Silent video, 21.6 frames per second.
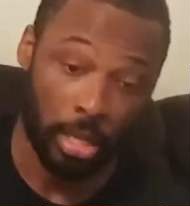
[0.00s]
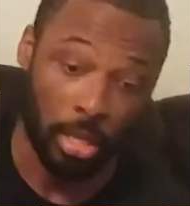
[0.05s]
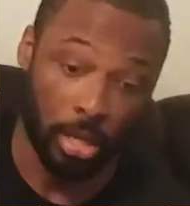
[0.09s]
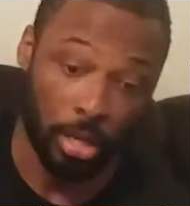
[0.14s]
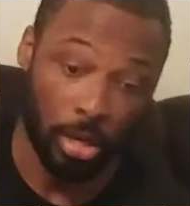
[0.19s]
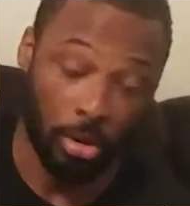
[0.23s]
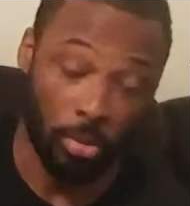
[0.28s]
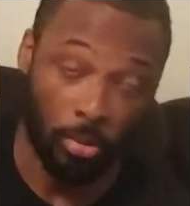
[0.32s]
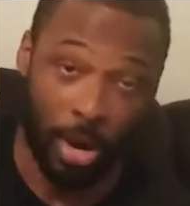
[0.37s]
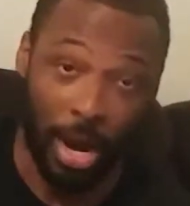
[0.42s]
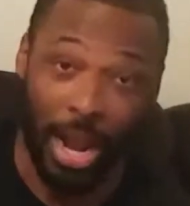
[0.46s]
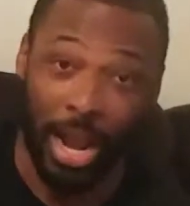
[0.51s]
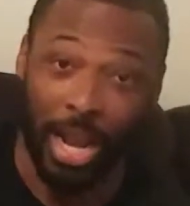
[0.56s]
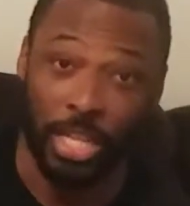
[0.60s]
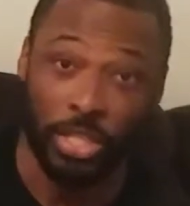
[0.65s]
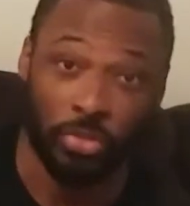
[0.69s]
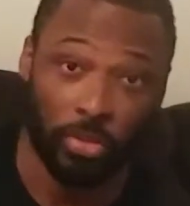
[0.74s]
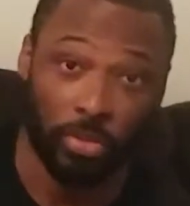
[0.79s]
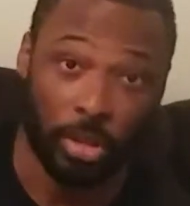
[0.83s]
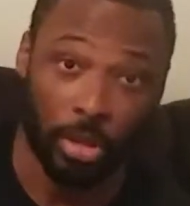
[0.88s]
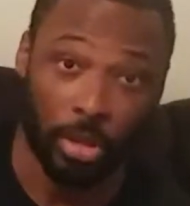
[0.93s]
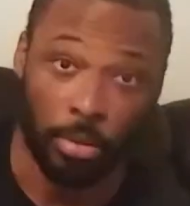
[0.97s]
arise
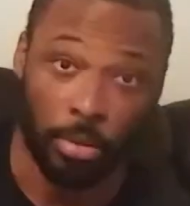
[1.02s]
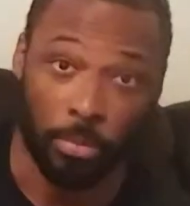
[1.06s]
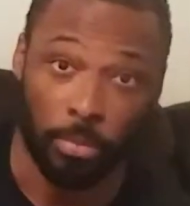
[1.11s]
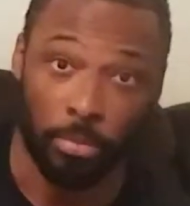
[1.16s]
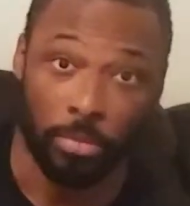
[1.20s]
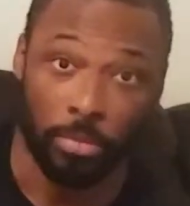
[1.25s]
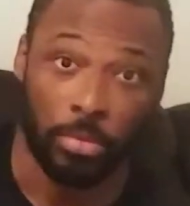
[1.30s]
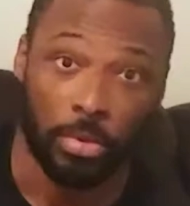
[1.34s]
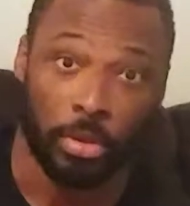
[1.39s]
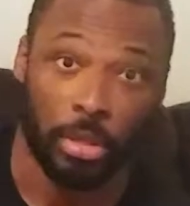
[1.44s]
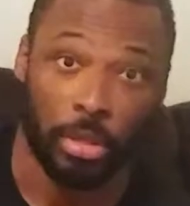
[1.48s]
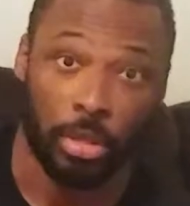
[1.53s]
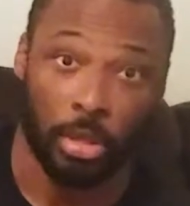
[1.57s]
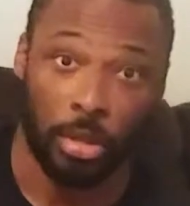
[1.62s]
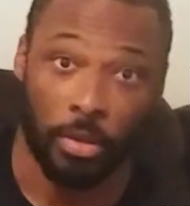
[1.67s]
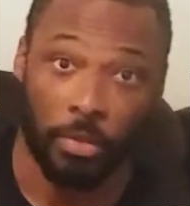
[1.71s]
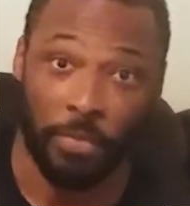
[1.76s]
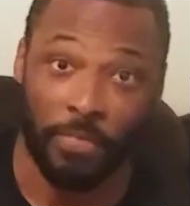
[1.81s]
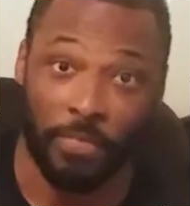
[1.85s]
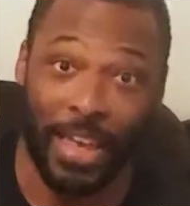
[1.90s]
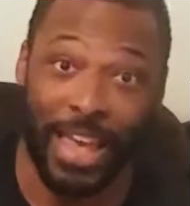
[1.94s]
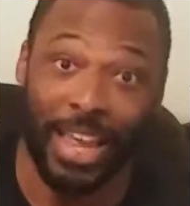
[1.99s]
from
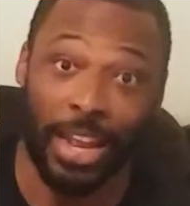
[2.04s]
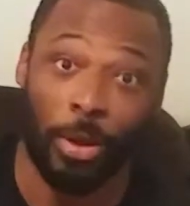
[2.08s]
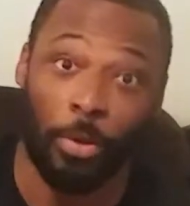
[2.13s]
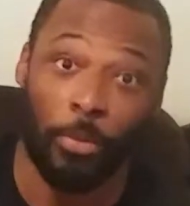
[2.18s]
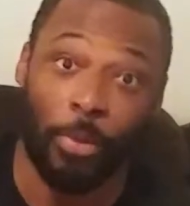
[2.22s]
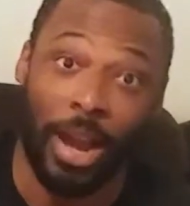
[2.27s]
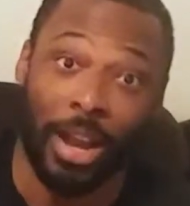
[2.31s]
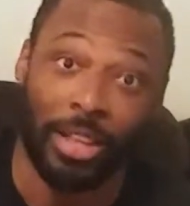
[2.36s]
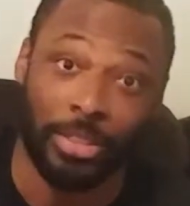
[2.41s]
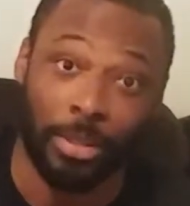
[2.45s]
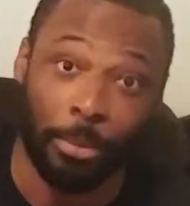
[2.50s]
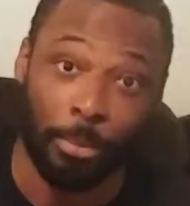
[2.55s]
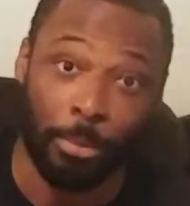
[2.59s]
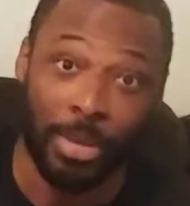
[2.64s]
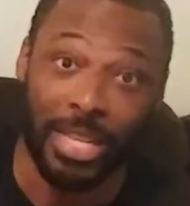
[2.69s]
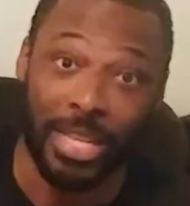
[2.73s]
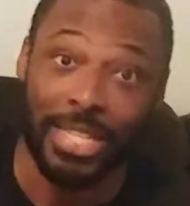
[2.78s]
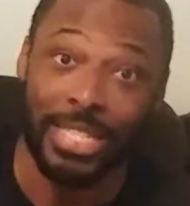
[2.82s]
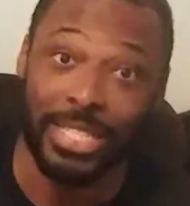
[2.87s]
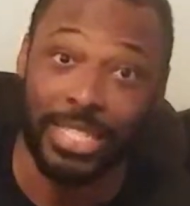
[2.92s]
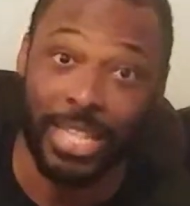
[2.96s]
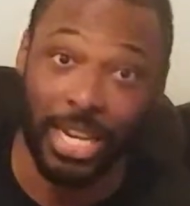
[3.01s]
fat around the
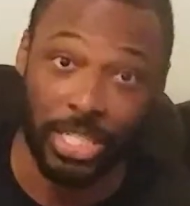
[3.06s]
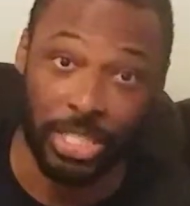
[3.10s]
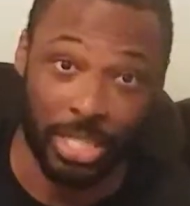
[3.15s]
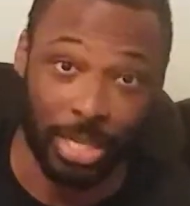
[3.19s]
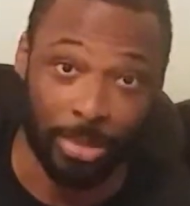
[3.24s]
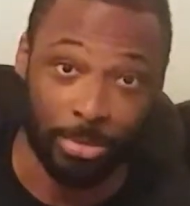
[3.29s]
midsection.